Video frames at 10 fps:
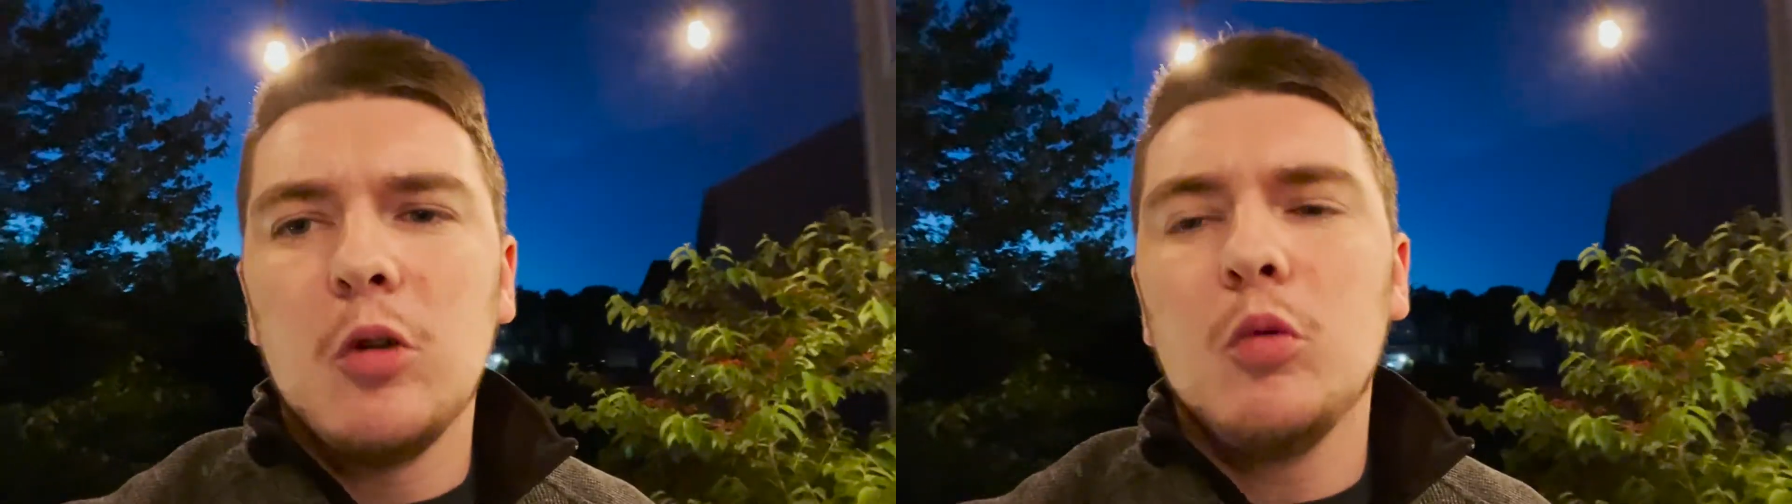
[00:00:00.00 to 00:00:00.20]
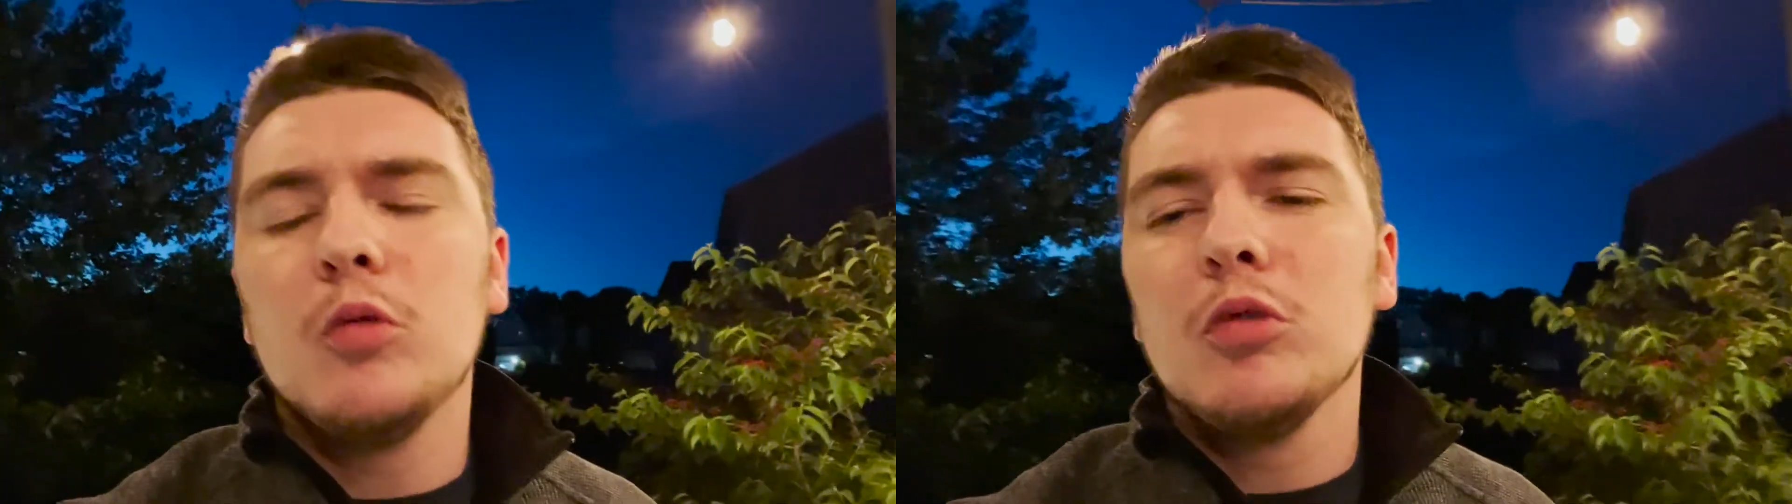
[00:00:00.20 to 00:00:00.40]

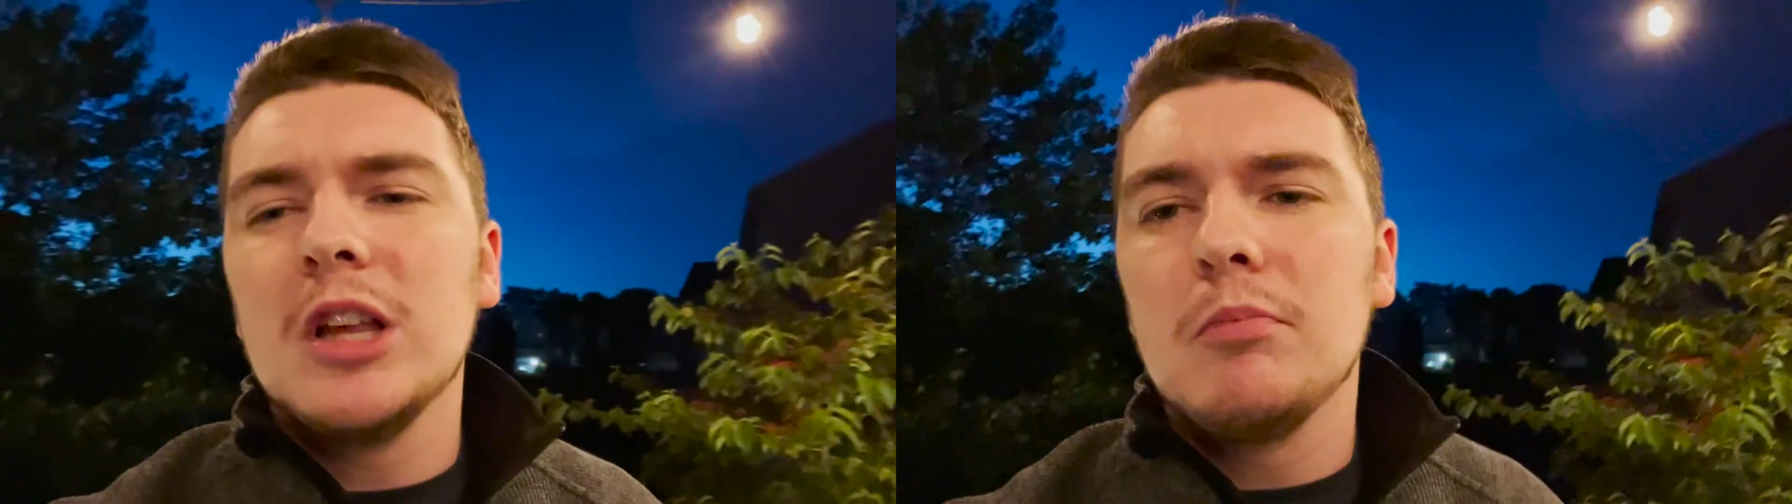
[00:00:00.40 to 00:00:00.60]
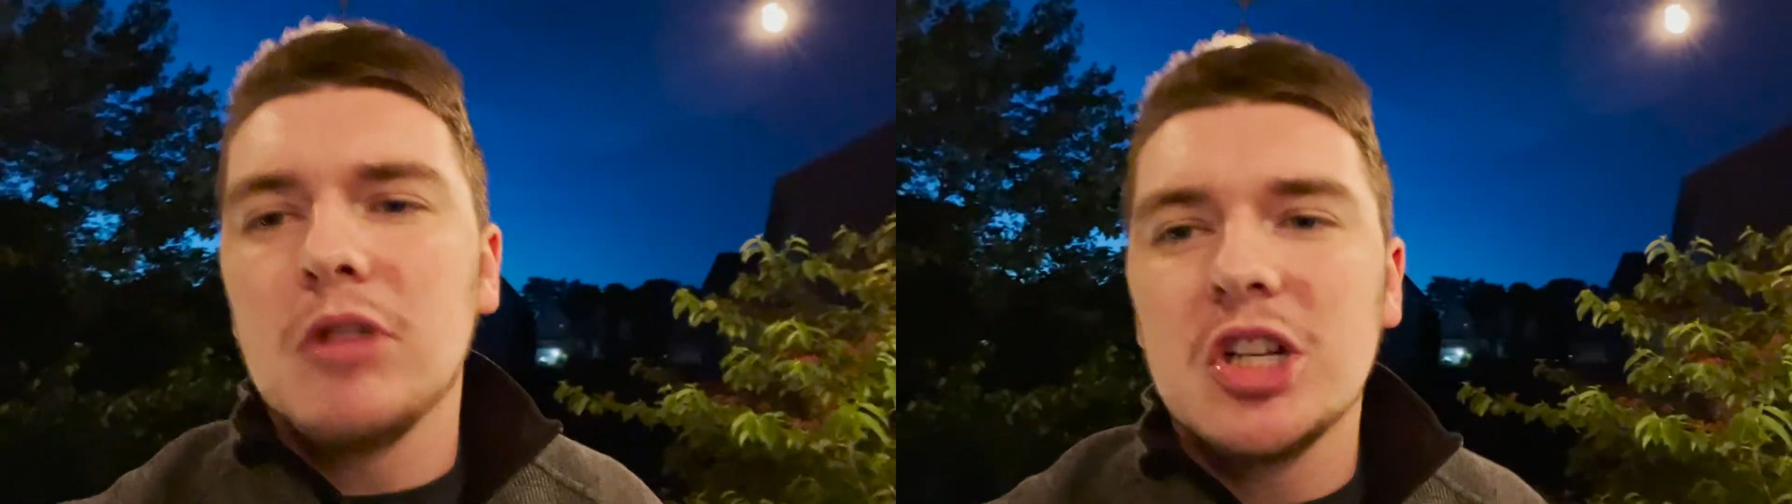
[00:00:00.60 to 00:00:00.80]
would really
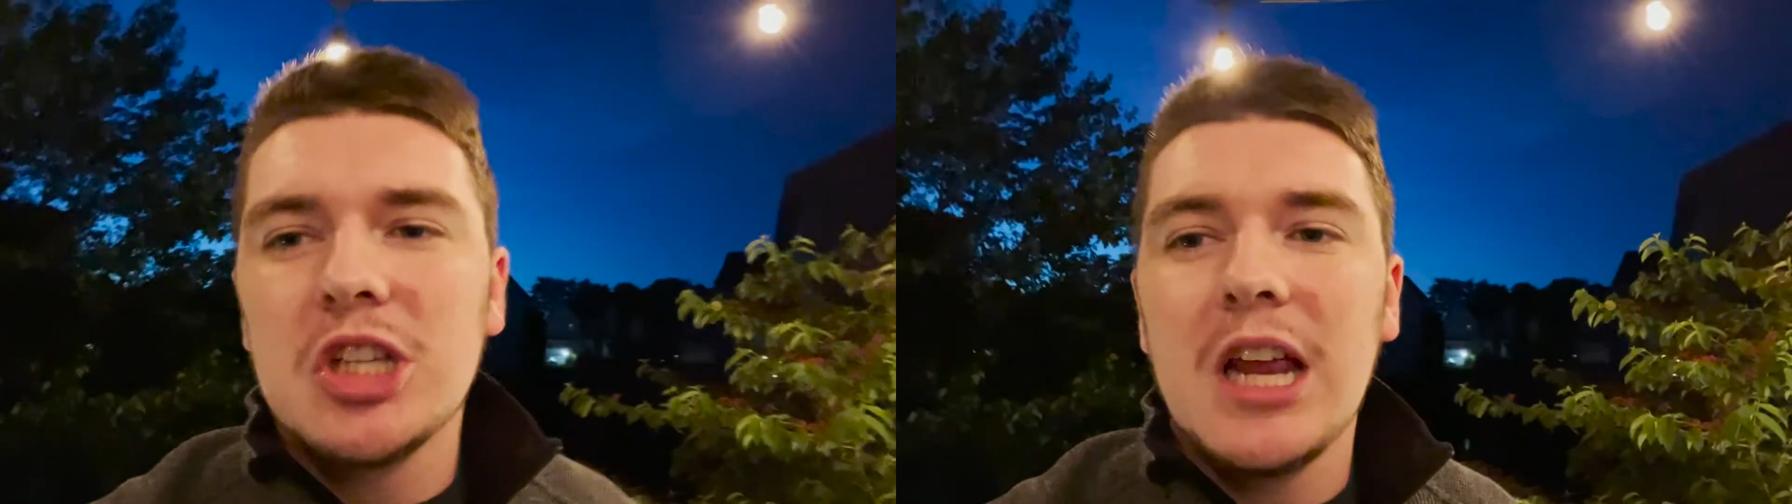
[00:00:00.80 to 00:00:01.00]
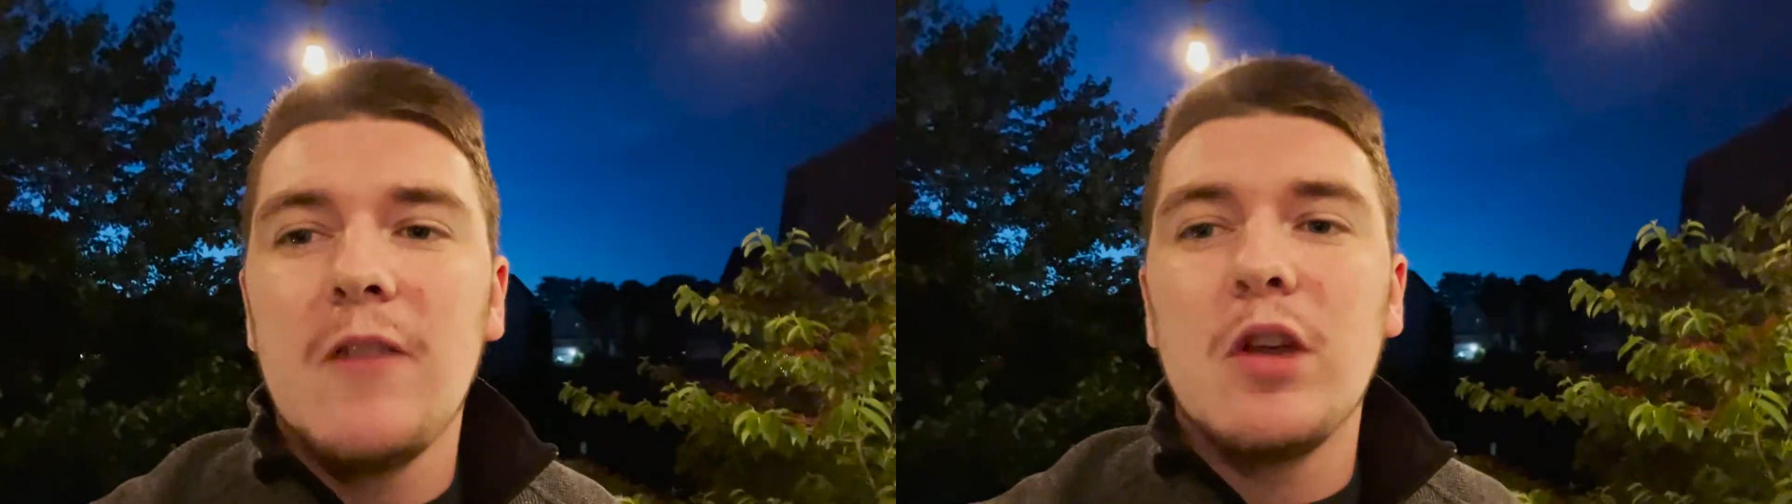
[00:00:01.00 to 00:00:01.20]

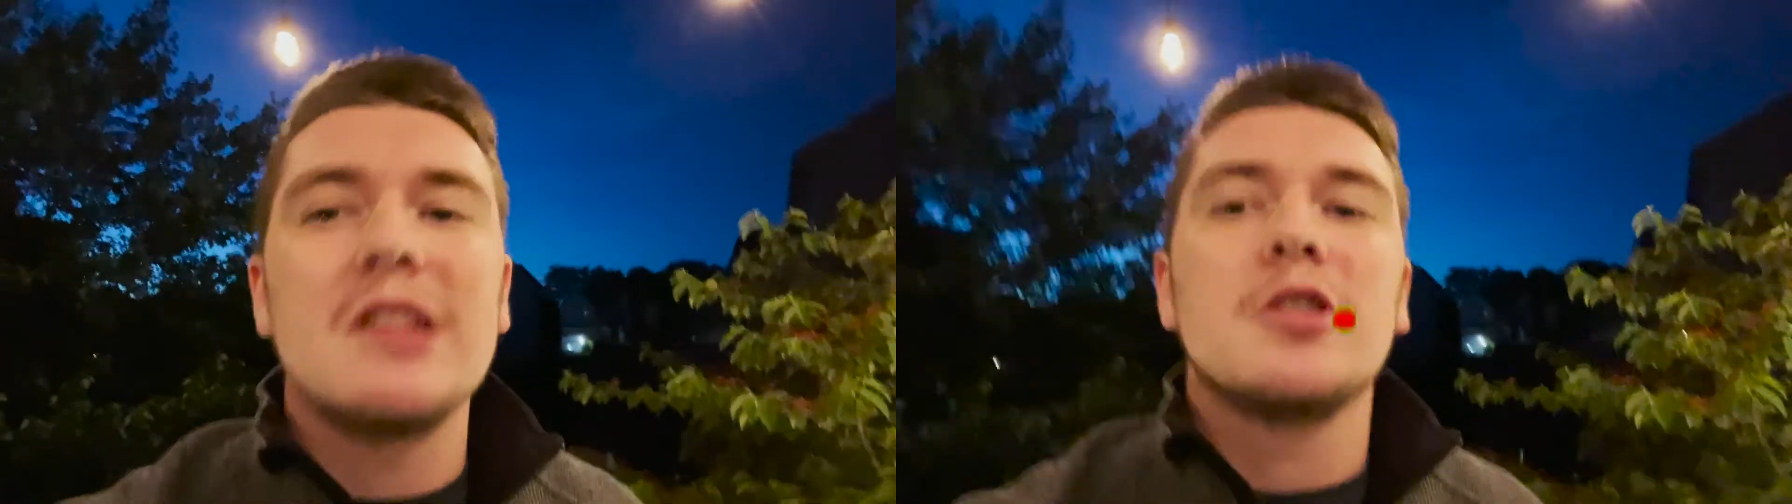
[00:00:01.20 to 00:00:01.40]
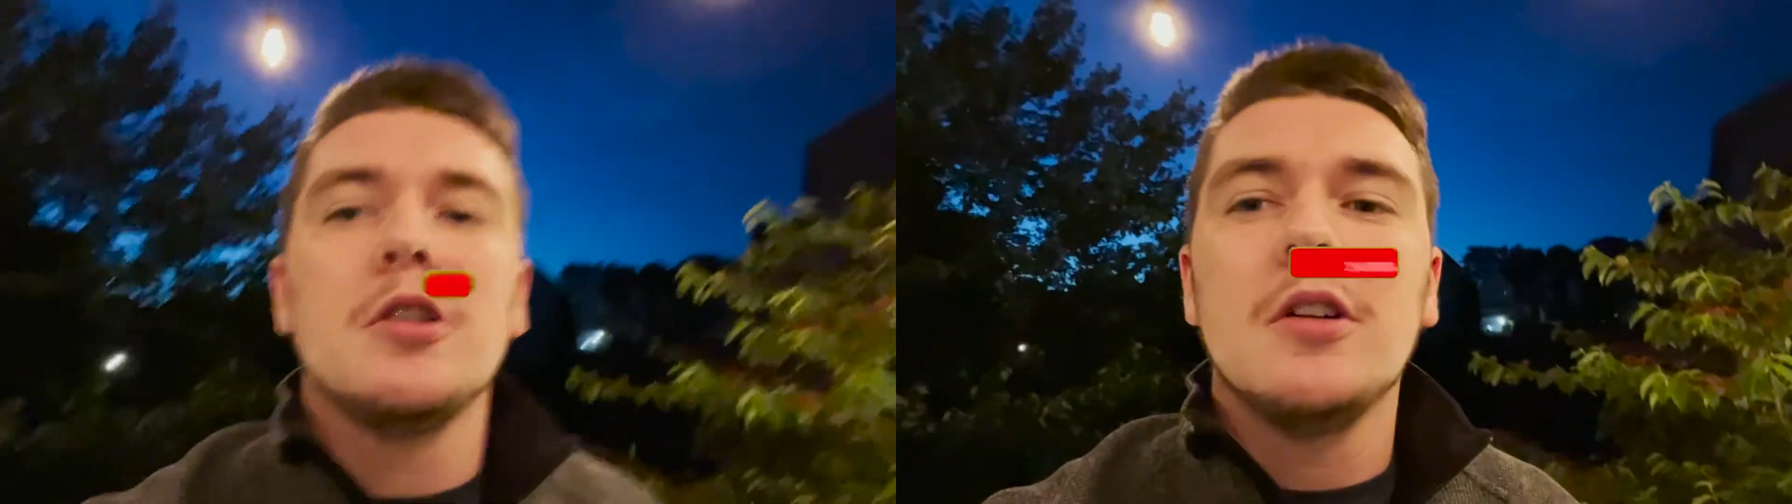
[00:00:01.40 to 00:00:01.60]
appreciate if you guys
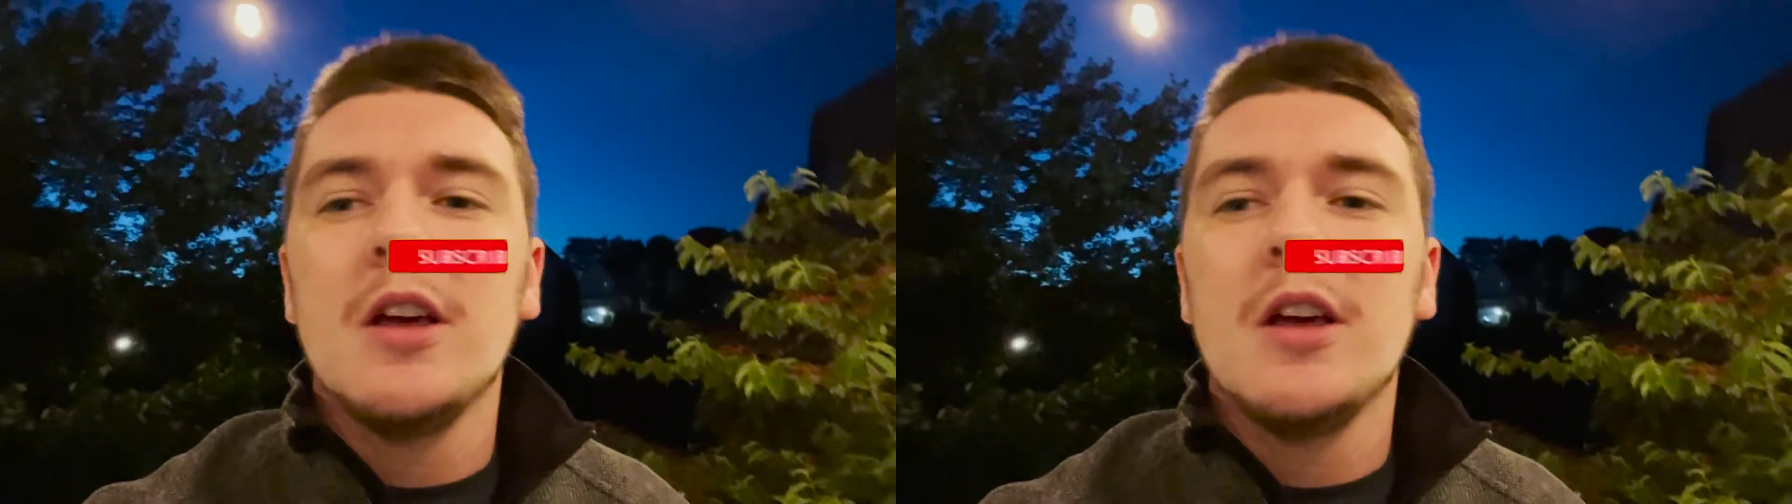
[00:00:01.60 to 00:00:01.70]
could